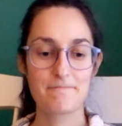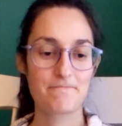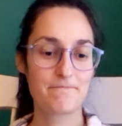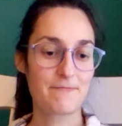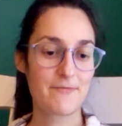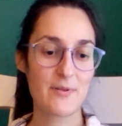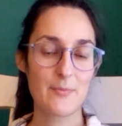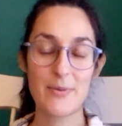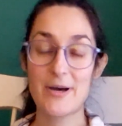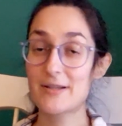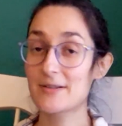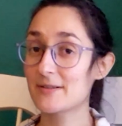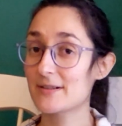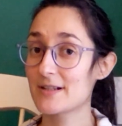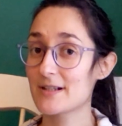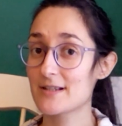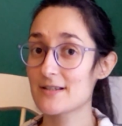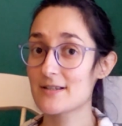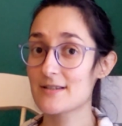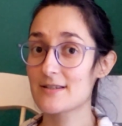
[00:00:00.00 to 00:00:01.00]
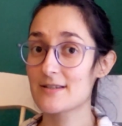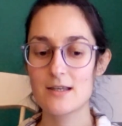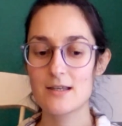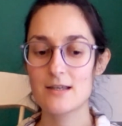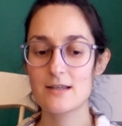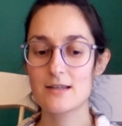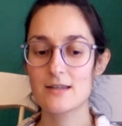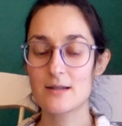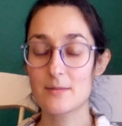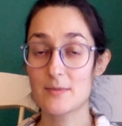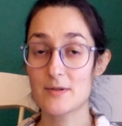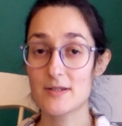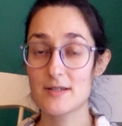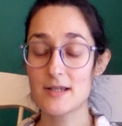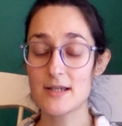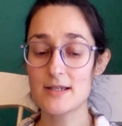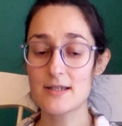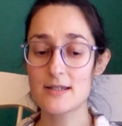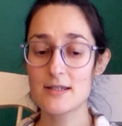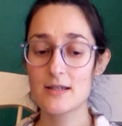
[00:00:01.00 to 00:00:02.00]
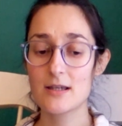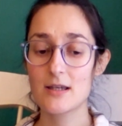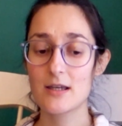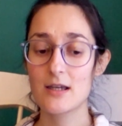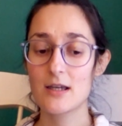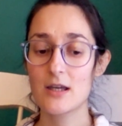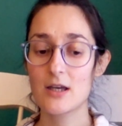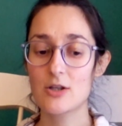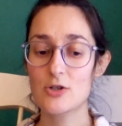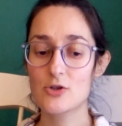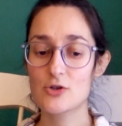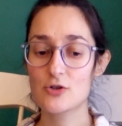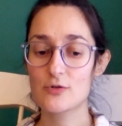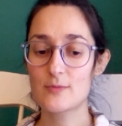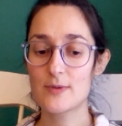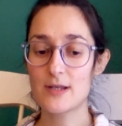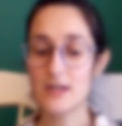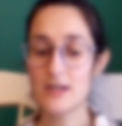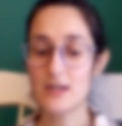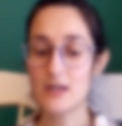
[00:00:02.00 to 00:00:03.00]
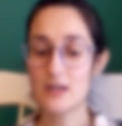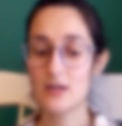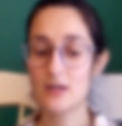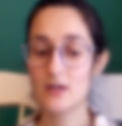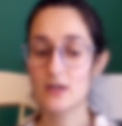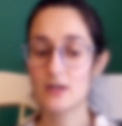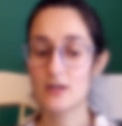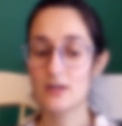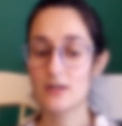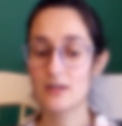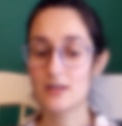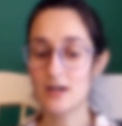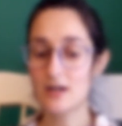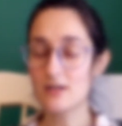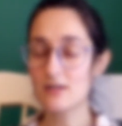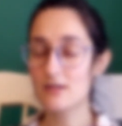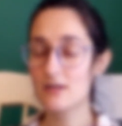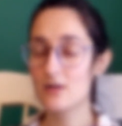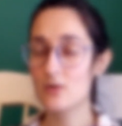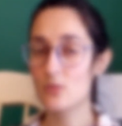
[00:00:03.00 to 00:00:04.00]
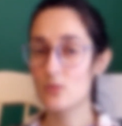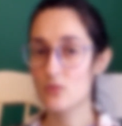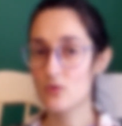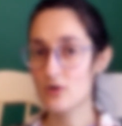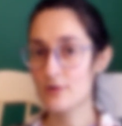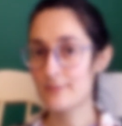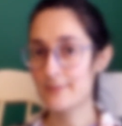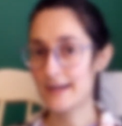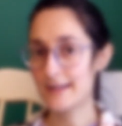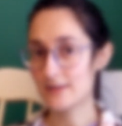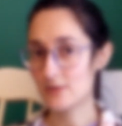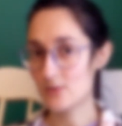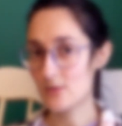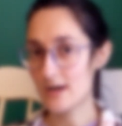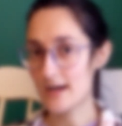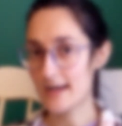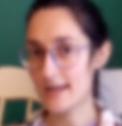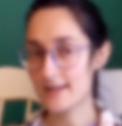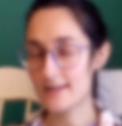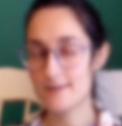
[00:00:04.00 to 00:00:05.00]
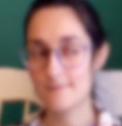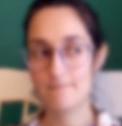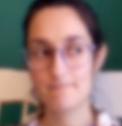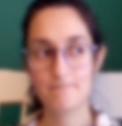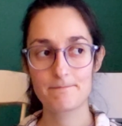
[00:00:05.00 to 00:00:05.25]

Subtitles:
the better it is. Number 6, it should be dark, warm, and quiet.